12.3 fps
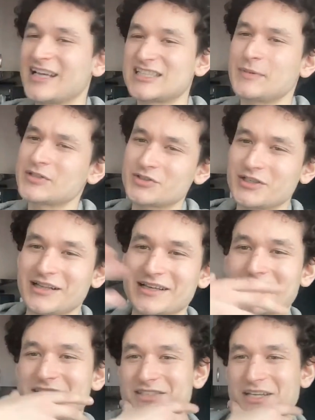Especially
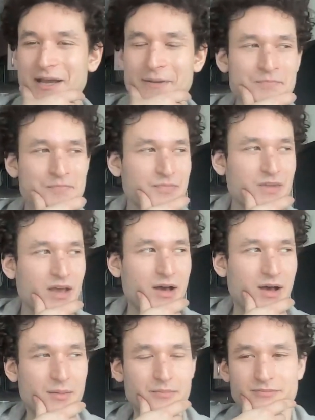like, let's say
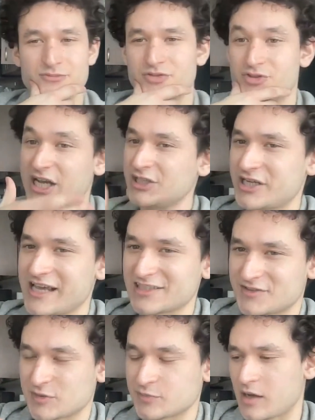JJ
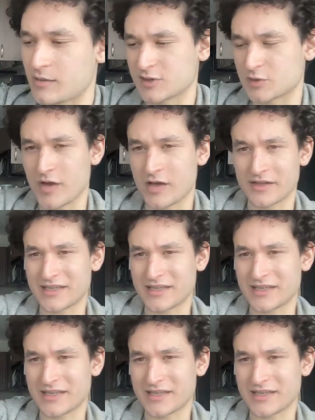has this problem as well.